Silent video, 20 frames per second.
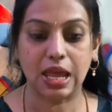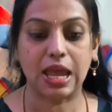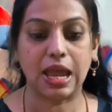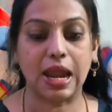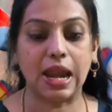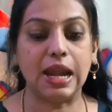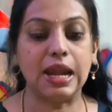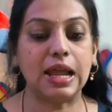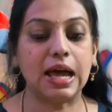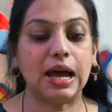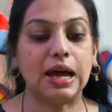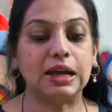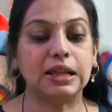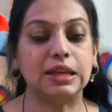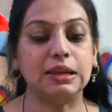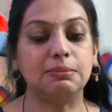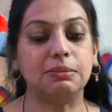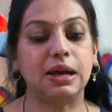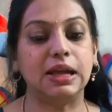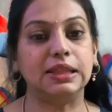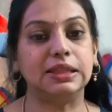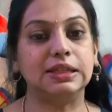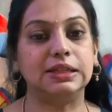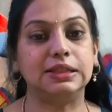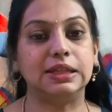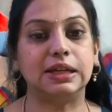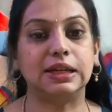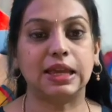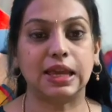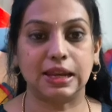and Agni
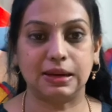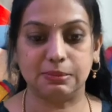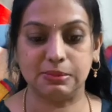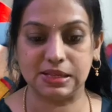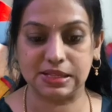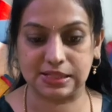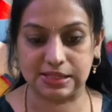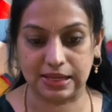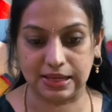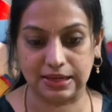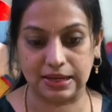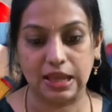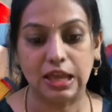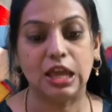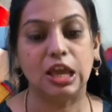Mandita can be seen.